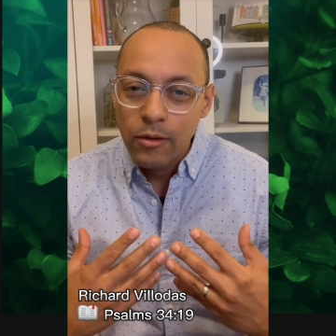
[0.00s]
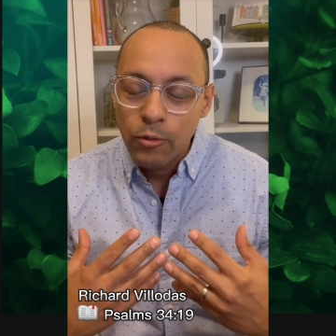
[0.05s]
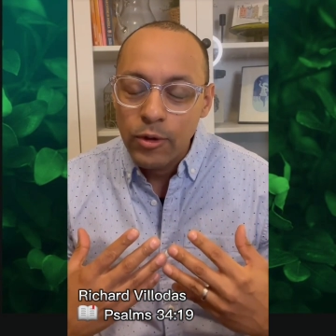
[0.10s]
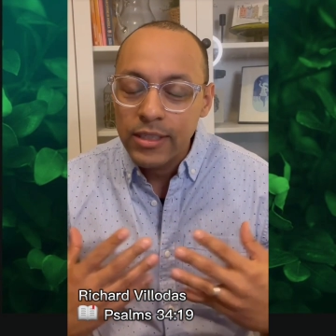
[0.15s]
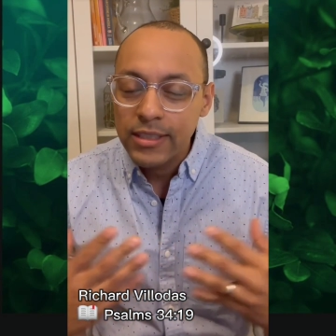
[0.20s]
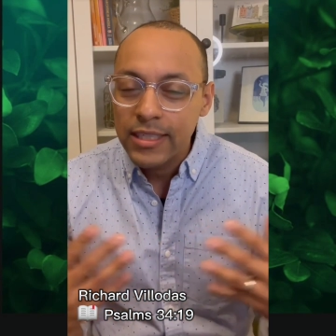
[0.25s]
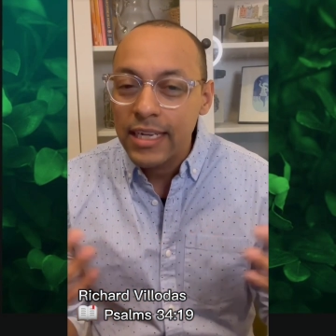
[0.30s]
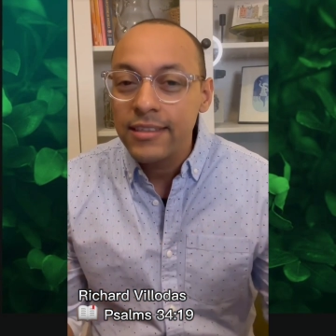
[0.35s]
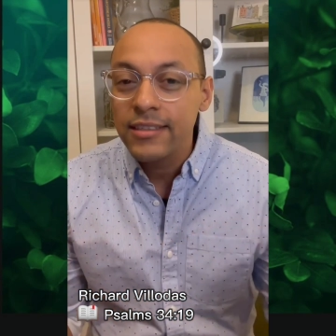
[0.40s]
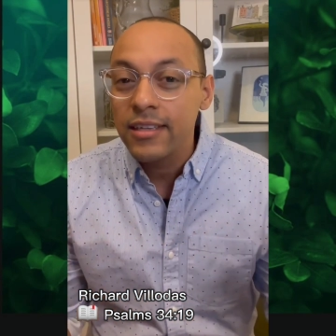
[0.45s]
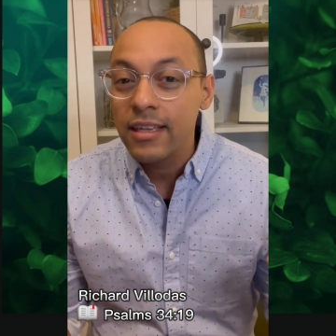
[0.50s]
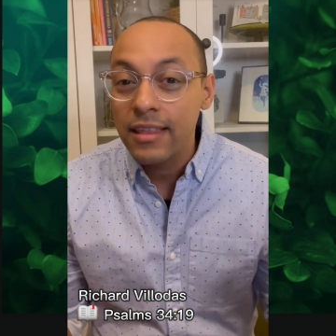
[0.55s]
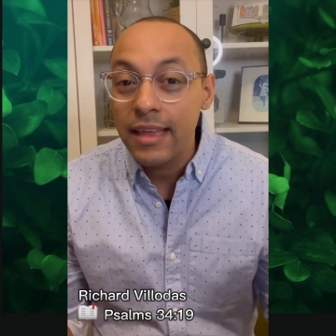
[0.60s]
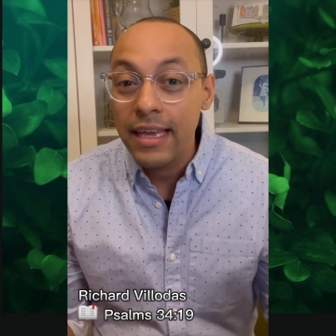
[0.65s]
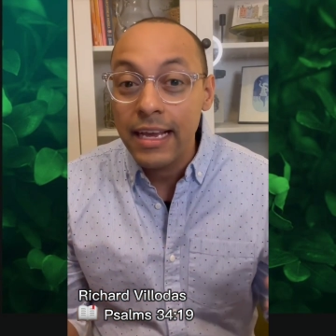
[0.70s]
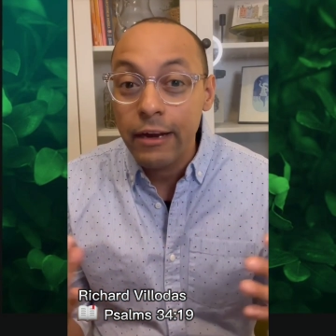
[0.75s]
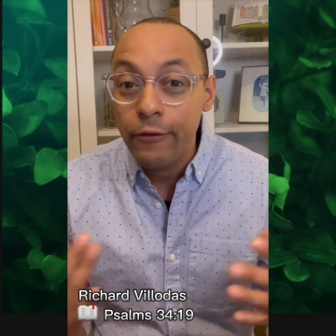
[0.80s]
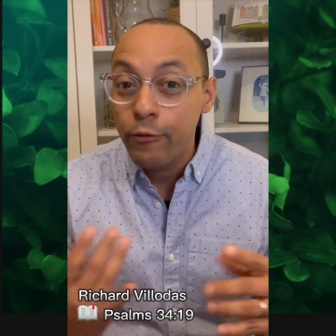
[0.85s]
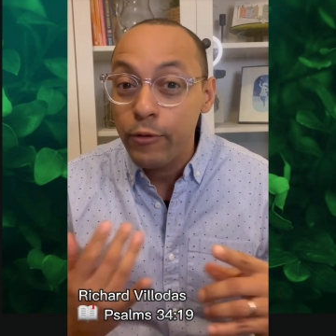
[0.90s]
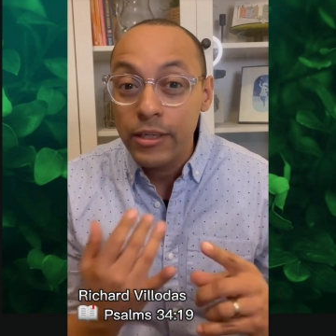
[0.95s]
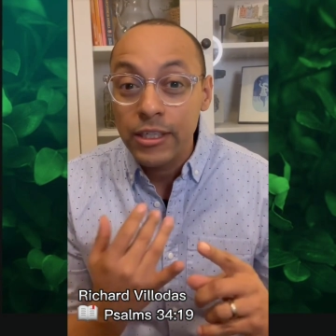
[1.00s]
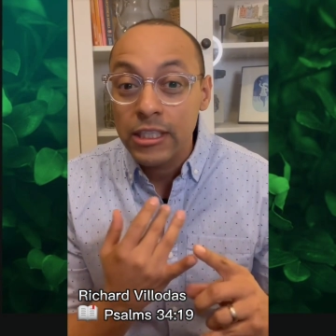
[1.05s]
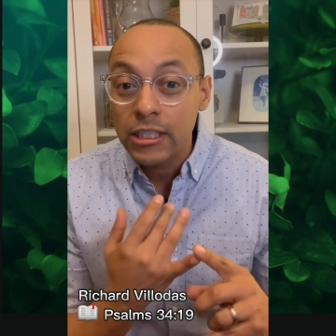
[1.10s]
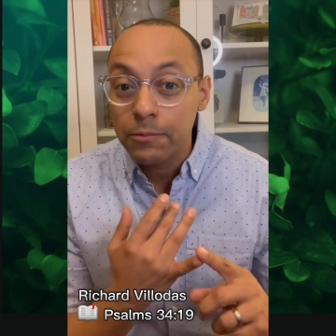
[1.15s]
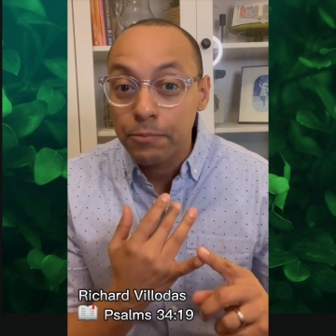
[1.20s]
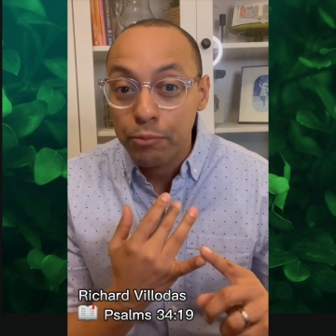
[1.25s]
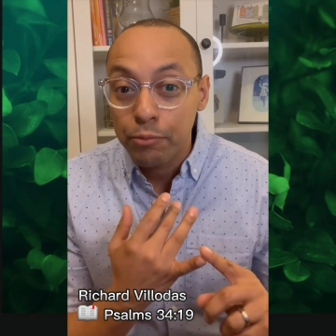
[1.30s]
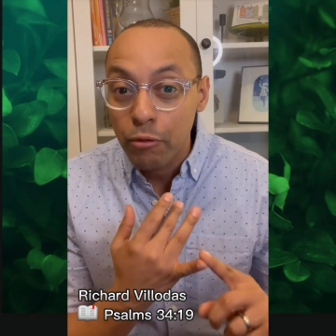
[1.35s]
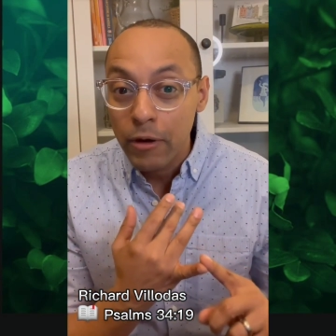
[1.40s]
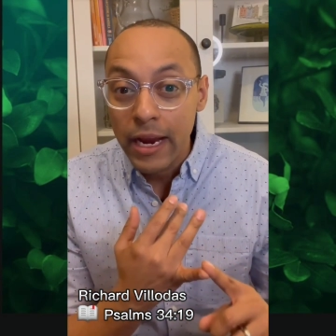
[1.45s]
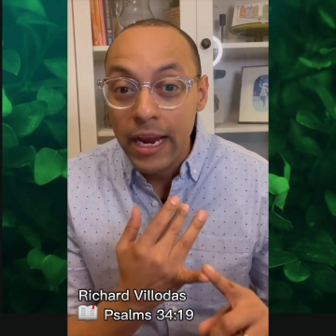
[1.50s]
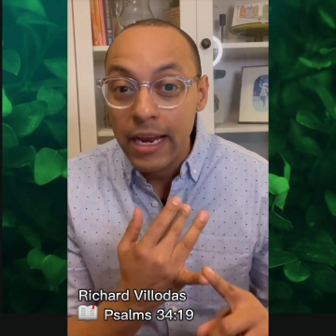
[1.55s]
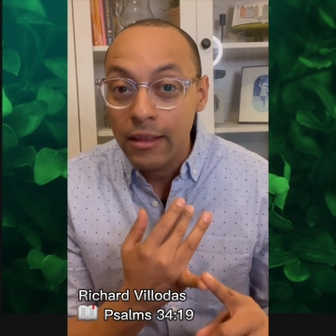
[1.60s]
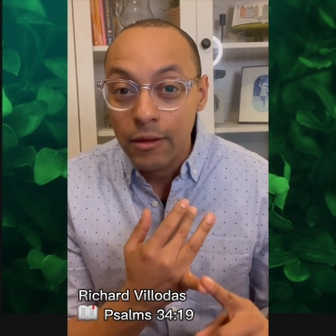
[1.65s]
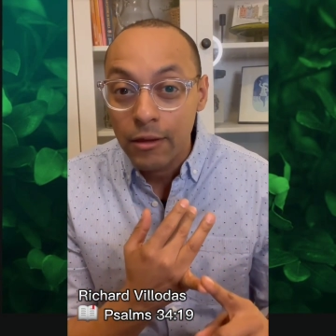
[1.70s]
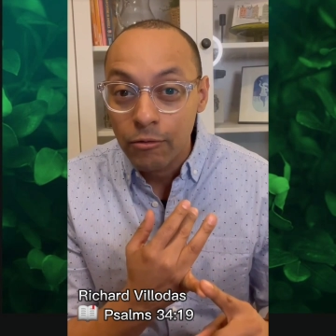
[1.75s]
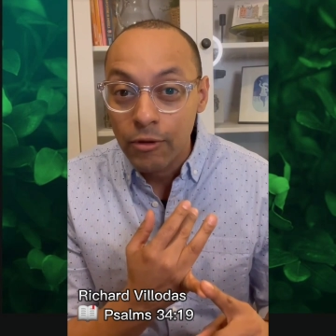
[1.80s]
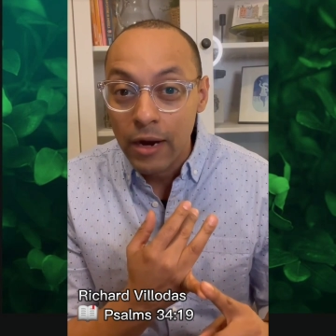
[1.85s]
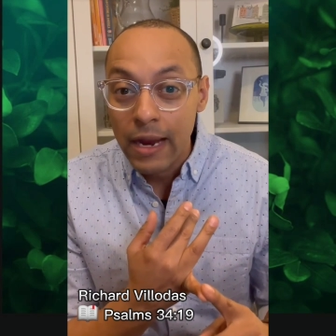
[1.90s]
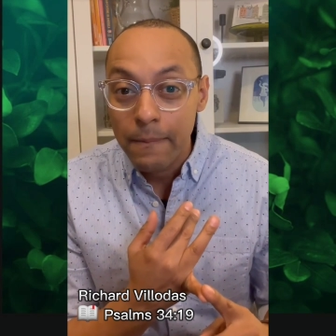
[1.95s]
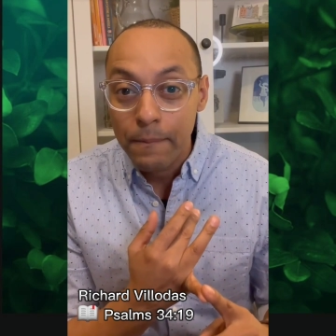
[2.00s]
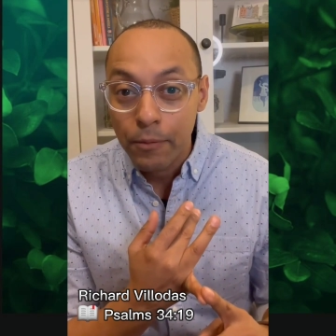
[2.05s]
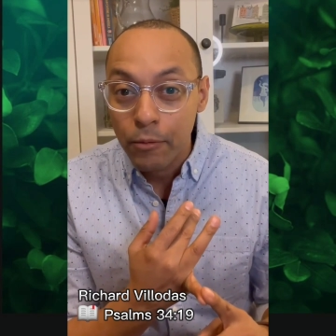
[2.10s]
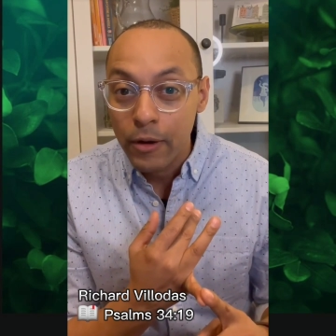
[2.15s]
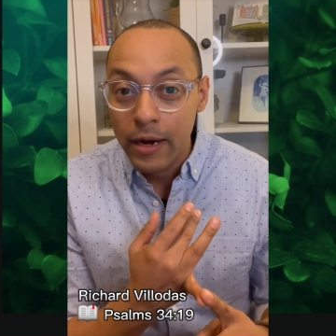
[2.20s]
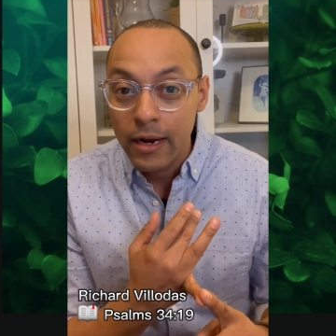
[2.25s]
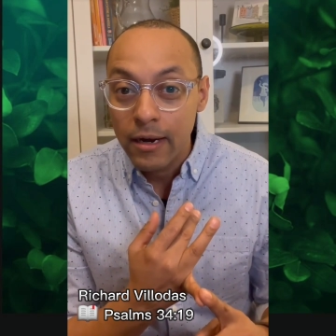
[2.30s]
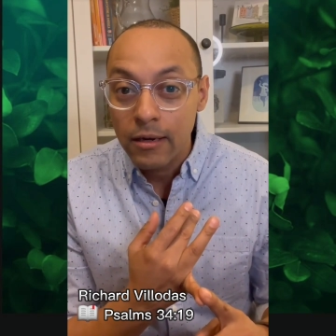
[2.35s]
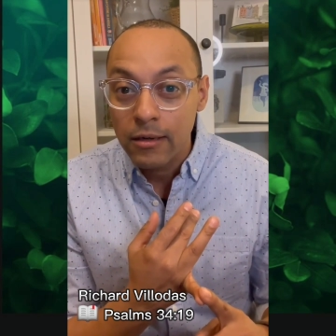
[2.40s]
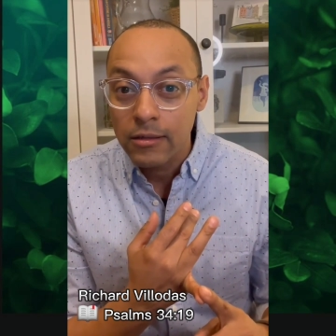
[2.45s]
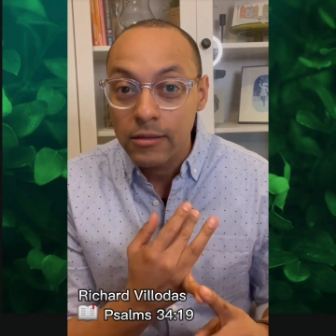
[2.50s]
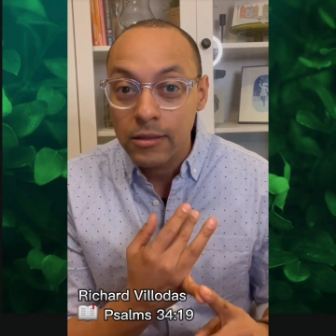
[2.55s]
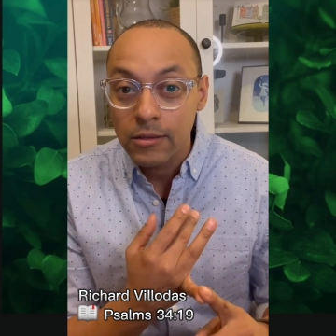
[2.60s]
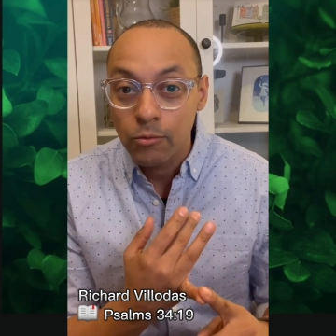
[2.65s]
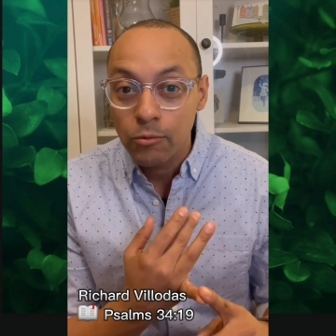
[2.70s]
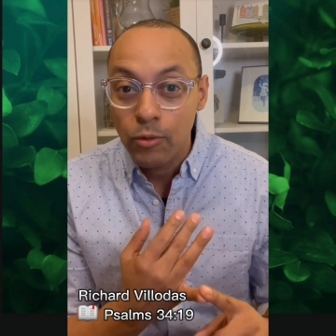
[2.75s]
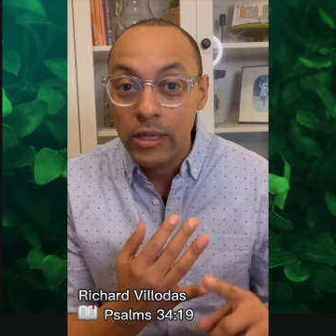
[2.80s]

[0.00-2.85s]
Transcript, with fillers: We tend to think if we just prayed the right prayers,